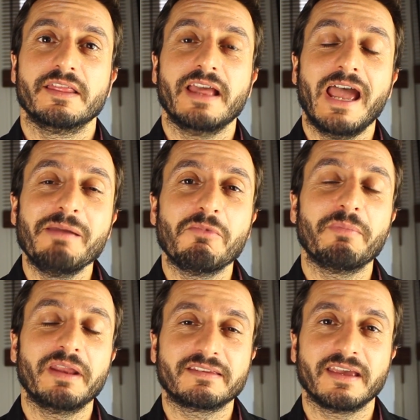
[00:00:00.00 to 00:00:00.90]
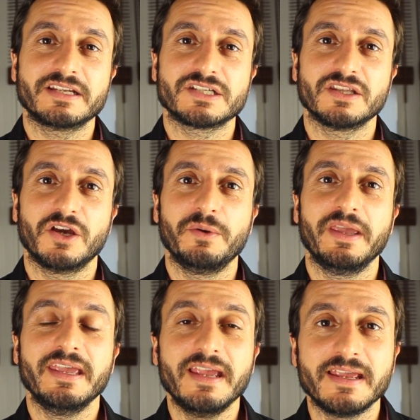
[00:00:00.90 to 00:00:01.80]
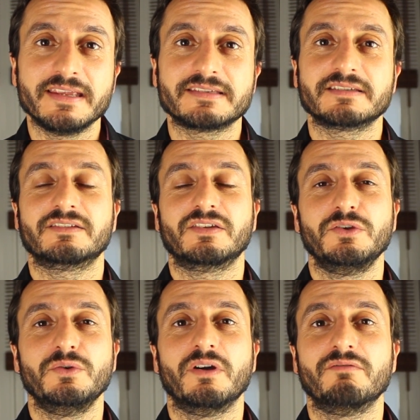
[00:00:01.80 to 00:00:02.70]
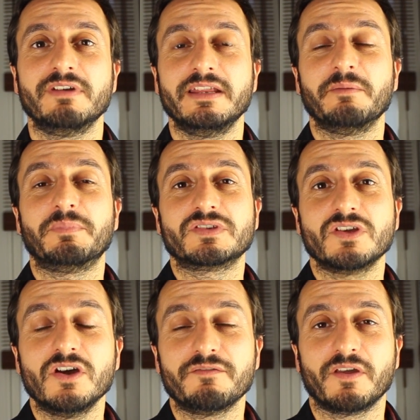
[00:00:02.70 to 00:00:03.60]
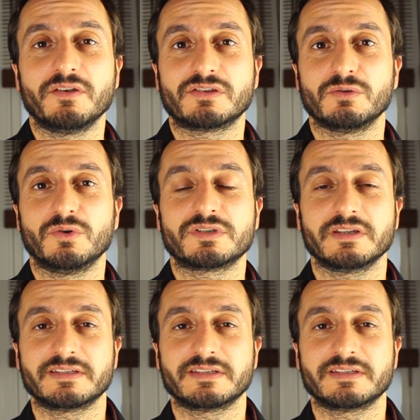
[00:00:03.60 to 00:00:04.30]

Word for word: The aim of meditation though is to really observe those thoughts,